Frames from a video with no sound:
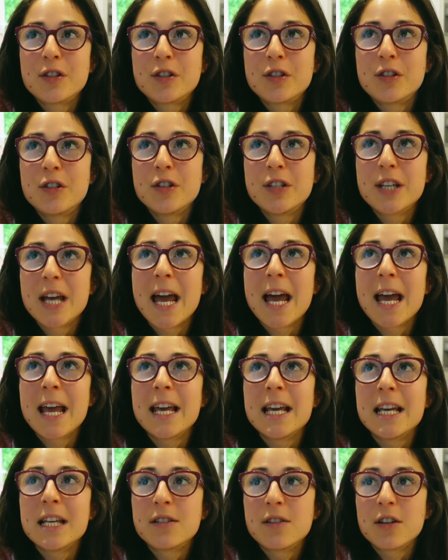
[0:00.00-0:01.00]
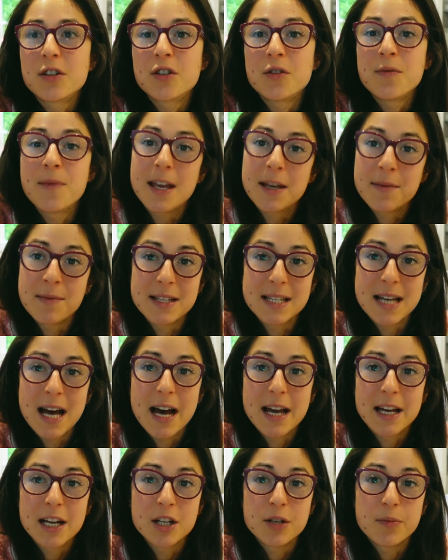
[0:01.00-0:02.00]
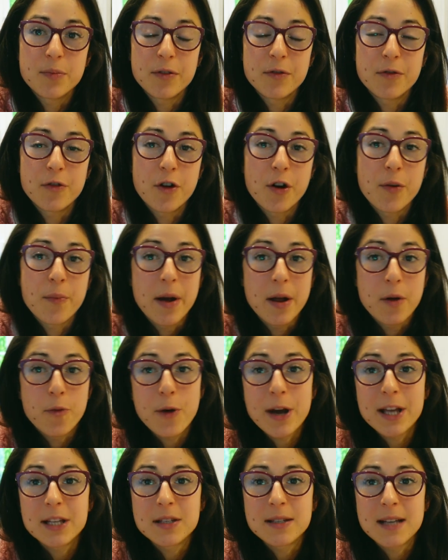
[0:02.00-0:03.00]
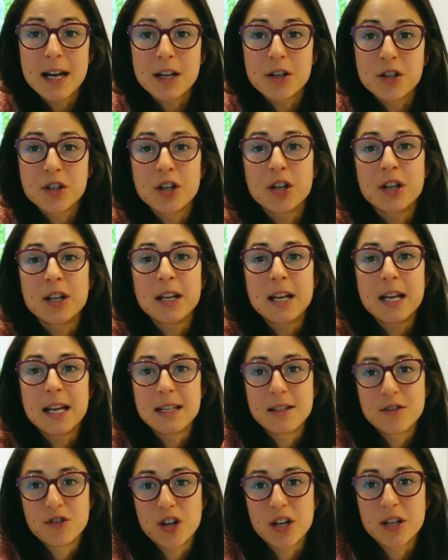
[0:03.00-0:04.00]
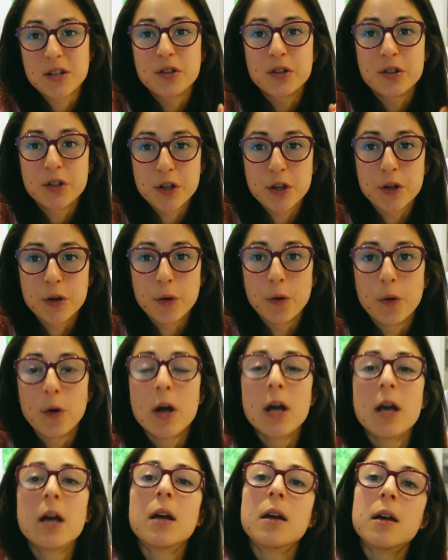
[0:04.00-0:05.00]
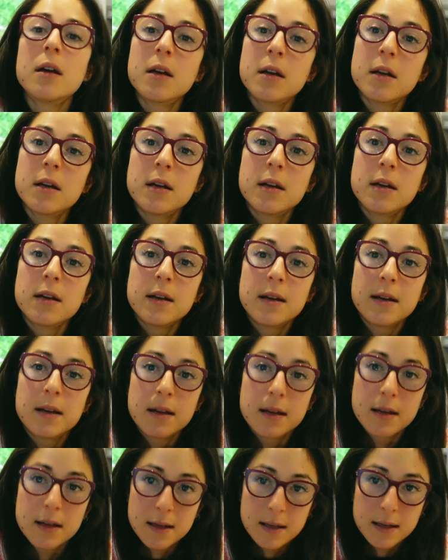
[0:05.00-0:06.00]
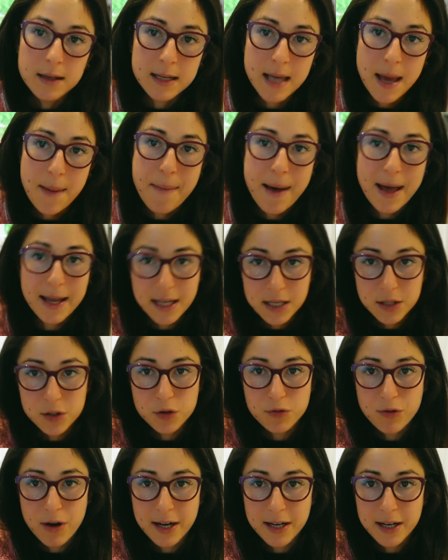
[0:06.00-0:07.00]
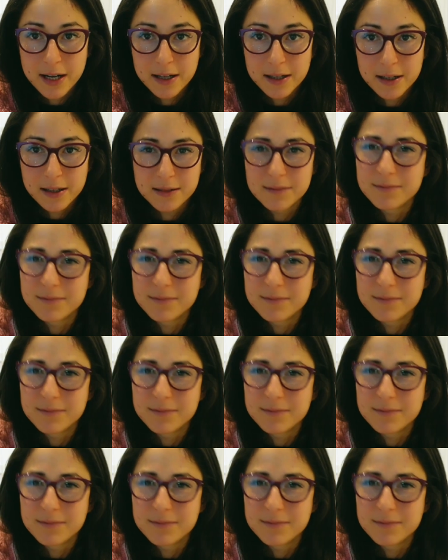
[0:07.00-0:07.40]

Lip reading: today is not to make me tired before my weight section, it's just to get back into running.